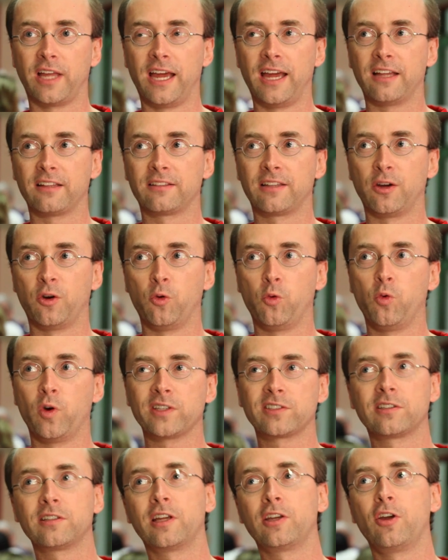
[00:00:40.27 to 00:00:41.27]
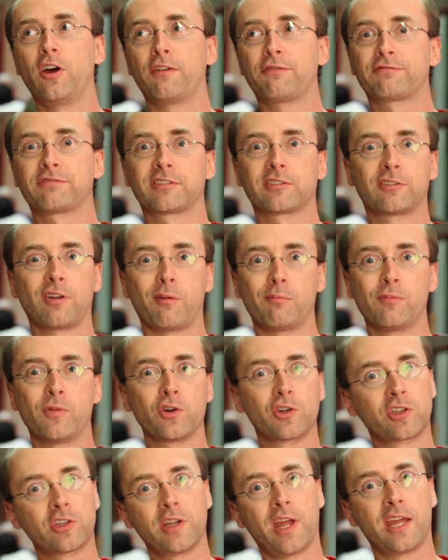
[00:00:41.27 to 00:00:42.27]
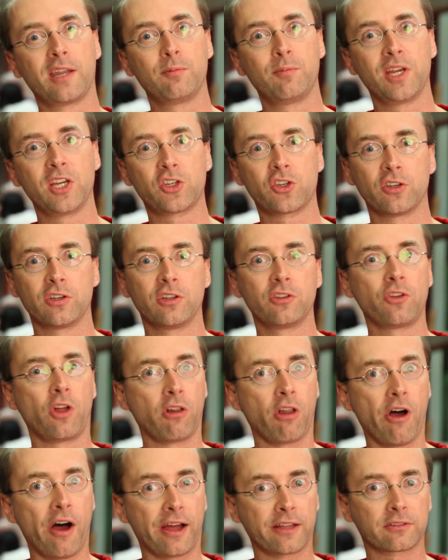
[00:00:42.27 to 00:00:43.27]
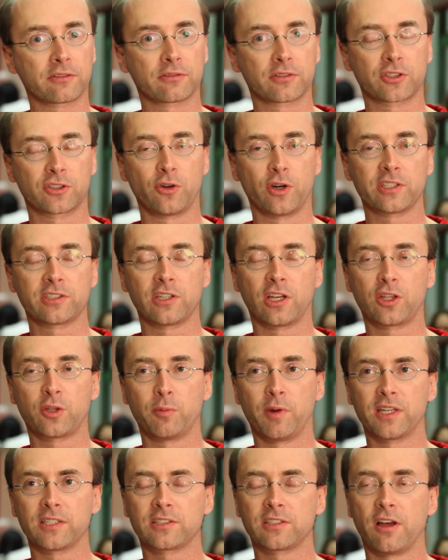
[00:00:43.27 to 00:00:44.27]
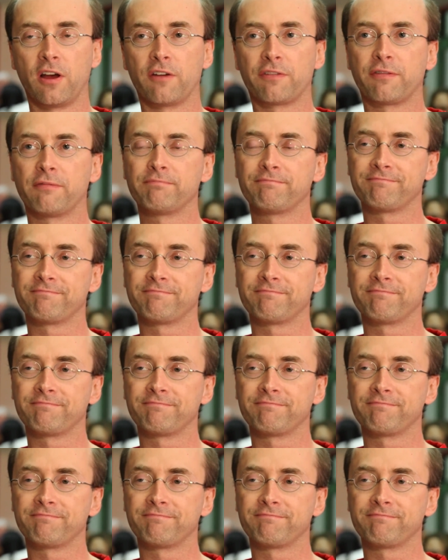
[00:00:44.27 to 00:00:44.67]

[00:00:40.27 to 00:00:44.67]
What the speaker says: that there wasn't enough stop motion animation in the lot. So I said to myself,